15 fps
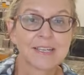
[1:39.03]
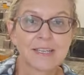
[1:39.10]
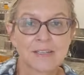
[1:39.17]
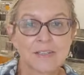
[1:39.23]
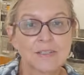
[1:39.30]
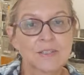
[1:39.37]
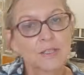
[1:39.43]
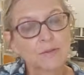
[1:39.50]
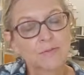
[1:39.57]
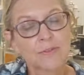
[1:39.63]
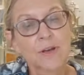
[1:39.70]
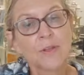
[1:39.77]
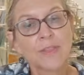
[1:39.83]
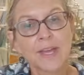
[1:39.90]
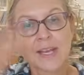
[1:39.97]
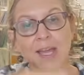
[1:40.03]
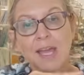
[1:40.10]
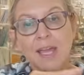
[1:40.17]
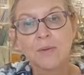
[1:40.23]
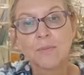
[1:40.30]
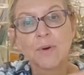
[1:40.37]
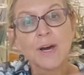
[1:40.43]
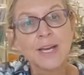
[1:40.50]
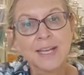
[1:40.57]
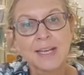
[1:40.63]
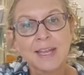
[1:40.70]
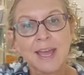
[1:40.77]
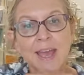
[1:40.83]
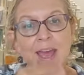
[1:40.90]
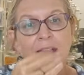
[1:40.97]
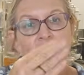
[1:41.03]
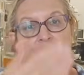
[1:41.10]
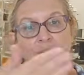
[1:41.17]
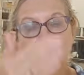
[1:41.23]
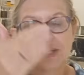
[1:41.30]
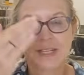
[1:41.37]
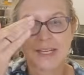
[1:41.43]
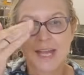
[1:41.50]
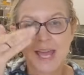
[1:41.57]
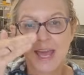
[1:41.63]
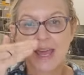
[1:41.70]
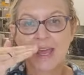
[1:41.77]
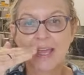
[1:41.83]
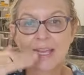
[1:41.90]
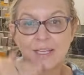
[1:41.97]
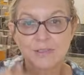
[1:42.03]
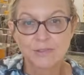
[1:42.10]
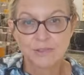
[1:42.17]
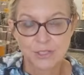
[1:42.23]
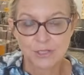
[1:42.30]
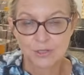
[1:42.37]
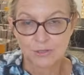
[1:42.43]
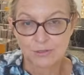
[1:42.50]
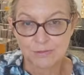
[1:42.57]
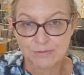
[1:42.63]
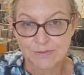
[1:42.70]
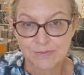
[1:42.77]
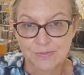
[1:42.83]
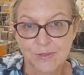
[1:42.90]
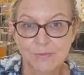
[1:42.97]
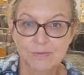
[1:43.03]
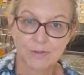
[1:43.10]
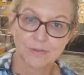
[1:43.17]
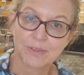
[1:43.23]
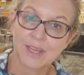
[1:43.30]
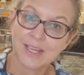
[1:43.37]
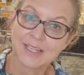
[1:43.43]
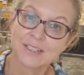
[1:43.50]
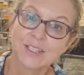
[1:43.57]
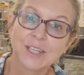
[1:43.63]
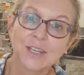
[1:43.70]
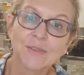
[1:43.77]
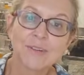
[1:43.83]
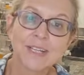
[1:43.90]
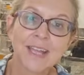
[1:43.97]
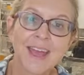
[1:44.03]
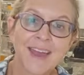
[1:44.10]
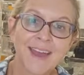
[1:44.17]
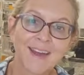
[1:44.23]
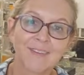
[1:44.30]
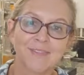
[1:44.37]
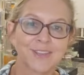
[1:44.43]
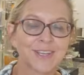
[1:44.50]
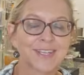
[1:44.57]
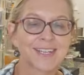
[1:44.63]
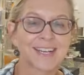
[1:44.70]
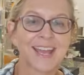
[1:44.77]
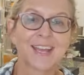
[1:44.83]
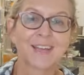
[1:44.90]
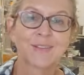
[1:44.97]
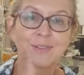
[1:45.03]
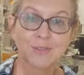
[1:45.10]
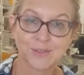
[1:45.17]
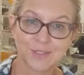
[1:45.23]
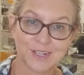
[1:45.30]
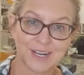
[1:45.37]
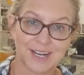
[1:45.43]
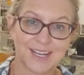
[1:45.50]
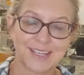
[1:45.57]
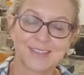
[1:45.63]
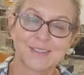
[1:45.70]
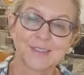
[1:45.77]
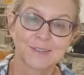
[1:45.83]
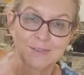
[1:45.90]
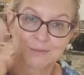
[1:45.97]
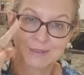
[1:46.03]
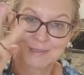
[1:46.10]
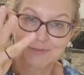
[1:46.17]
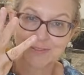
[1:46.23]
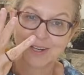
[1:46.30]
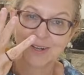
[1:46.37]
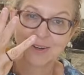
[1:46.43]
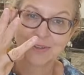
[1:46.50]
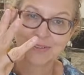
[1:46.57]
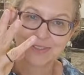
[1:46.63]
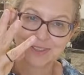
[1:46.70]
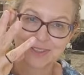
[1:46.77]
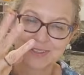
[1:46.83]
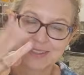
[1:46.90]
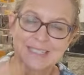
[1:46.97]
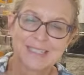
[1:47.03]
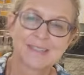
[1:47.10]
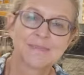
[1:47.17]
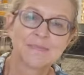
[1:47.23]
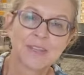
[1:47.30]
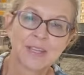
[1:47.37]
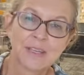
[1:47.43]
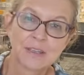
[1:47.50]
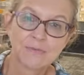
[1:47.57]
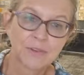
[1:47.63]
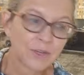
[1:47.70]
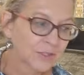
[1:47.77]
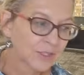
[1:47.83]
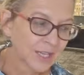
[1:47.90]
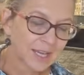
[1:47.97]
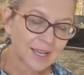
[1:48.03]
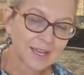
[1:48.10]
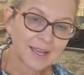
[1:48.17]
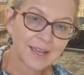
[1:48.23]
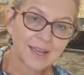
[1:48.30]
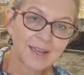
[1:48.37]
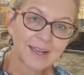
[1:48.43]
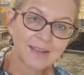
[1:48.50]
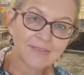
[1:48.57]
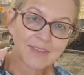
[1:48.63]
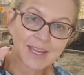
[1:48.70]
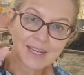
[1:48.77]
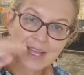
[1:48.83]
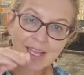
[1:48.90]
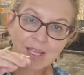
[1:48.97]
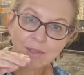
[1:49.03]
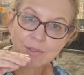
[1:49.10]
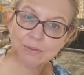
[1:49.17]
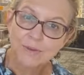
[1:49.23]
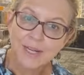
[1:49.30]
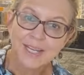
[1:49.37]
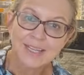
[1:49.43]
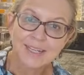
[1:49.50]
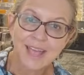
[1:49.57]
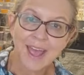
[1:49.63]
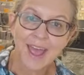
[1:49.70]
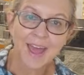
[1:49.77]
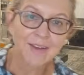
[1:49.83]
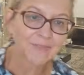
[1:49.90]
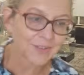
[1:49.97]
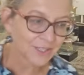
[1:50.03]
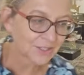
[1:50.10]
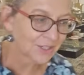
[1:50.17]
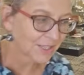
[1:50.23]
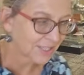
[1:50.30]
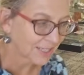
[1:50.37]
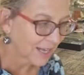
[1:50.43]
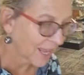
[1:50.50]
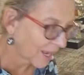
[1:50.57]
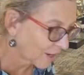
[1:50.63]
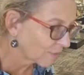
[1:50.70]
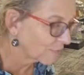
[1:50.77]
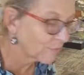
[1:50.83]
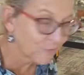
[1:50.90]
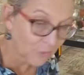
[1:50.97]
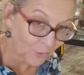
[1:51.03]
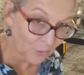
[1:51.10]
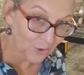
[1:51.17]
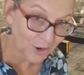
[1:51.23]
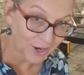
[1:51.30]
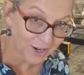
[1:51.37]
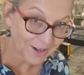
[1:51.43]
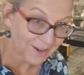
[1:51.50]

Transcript: So you fold that A1 in half, you get an A2. You fold the A2 in half, you get an A3, 3 folds. You fold that A3 in half and you get an A4.